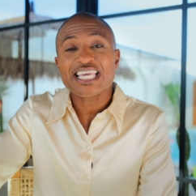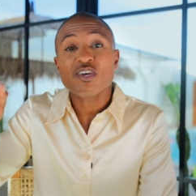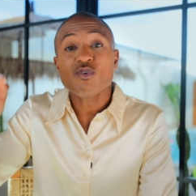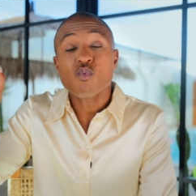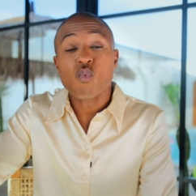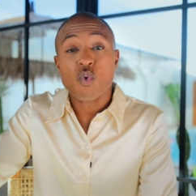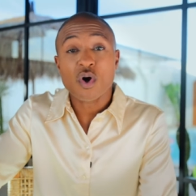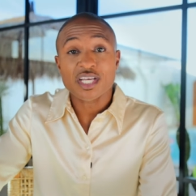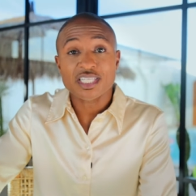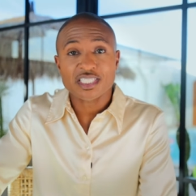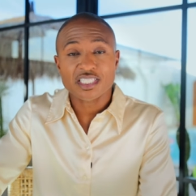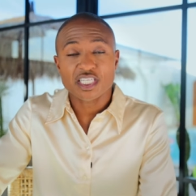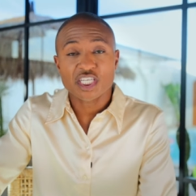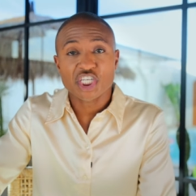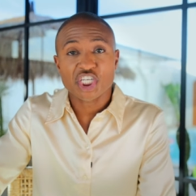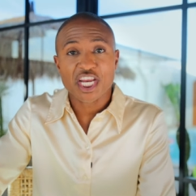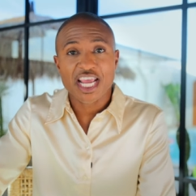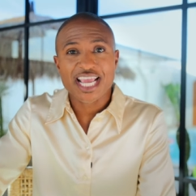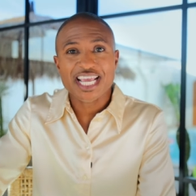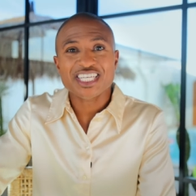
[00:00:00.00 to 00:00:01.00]
he wants to
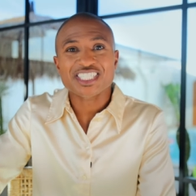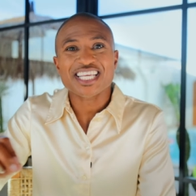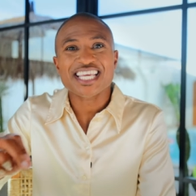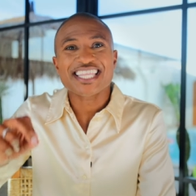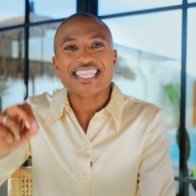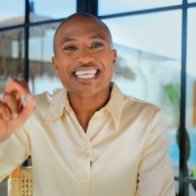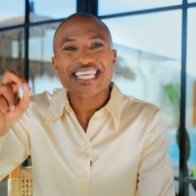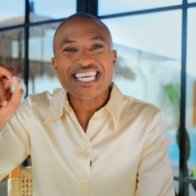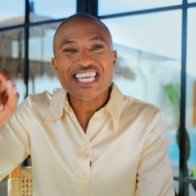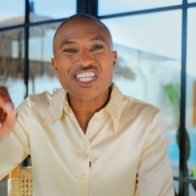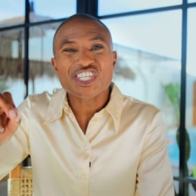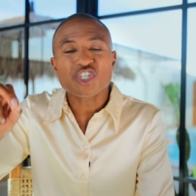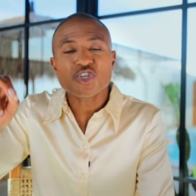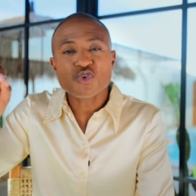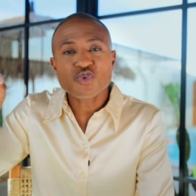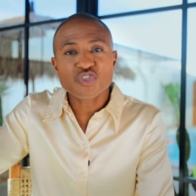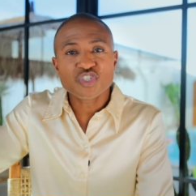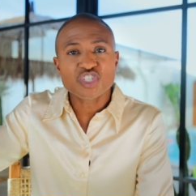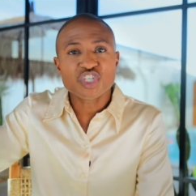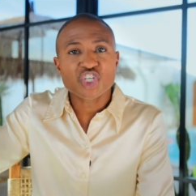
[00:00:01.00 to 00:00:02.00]
change and he
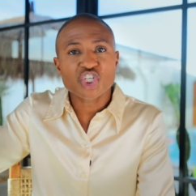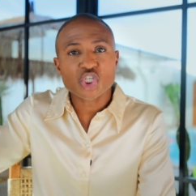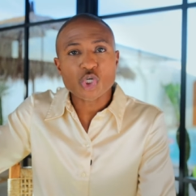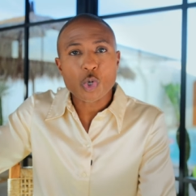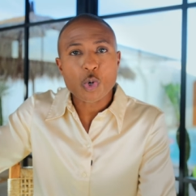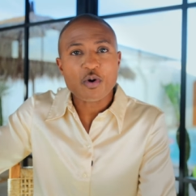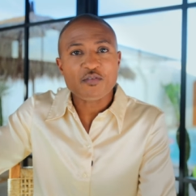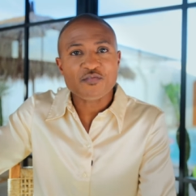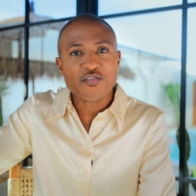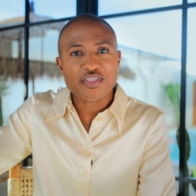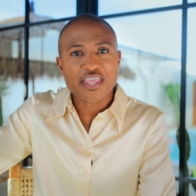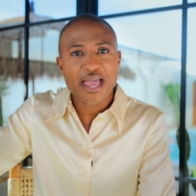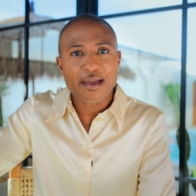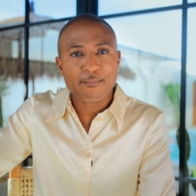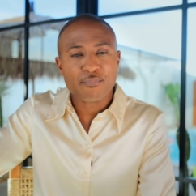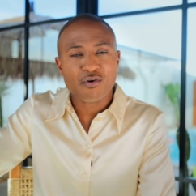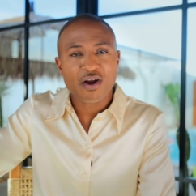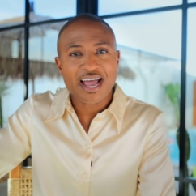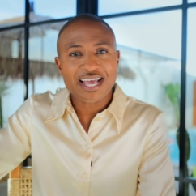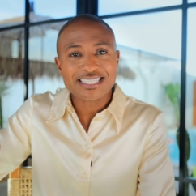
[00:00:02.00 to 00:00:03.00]
chooses to show up for
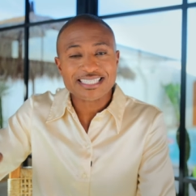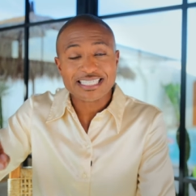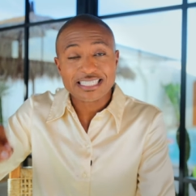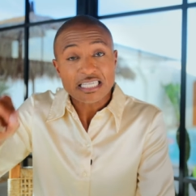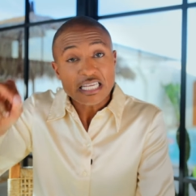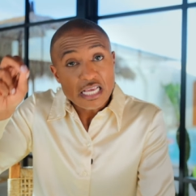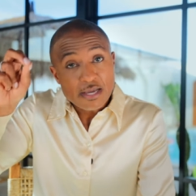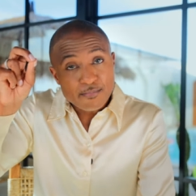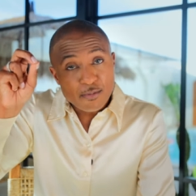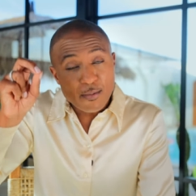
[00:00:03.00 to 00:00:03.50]
that process.